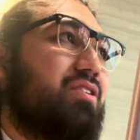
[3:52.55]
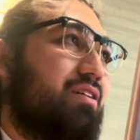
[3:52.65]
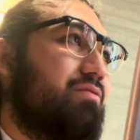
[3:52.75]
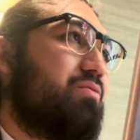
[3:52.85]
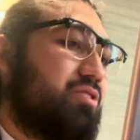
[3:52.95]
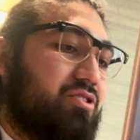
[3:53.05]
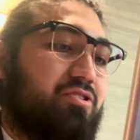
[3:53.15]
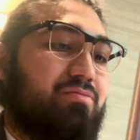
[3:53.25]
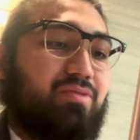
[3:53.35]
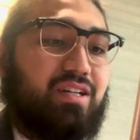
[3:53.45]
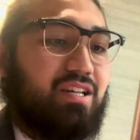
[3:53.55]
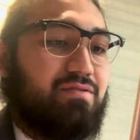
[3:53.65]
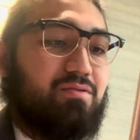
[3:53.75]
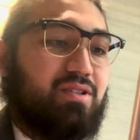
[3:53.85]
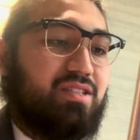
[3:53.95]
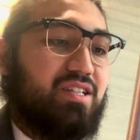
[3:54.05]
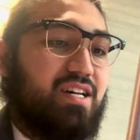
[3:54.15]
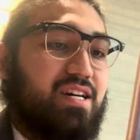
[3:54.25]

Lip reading: of the term, like if it was